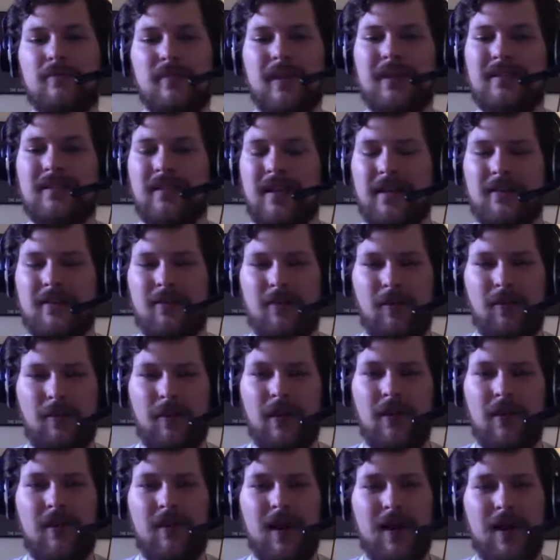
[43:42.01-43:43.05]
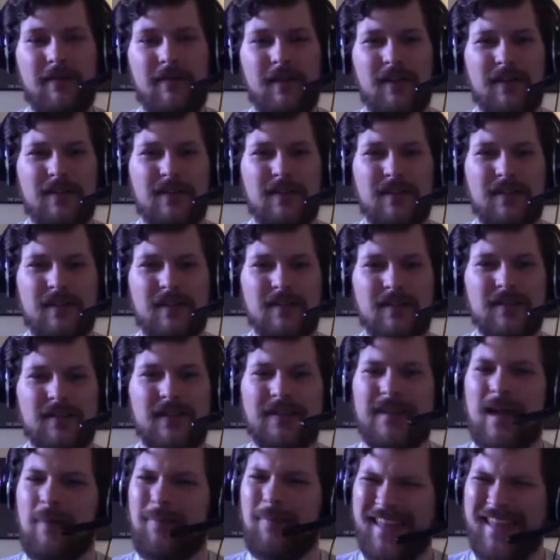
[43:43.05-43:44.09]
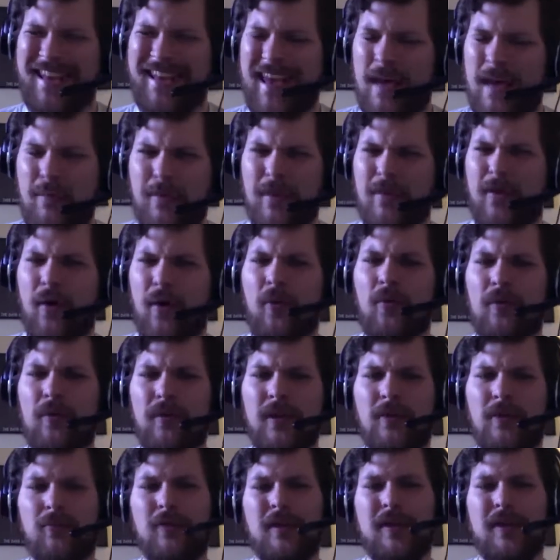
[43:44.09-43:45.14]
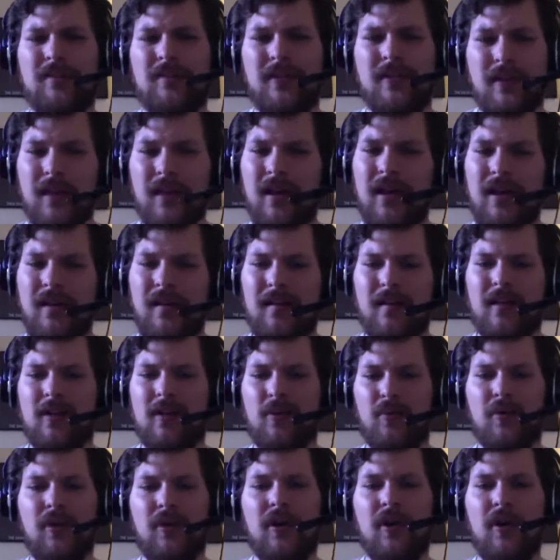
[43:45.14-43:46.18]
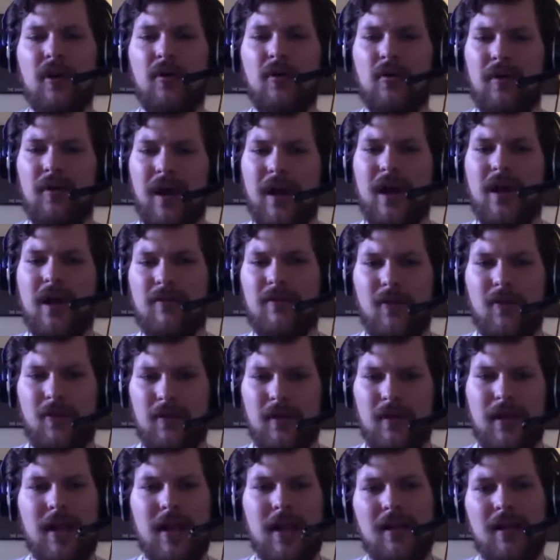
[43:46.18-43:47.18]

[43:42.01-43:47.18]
intense 3D graphics and things like that, but that can't be the only reason that you would go native only.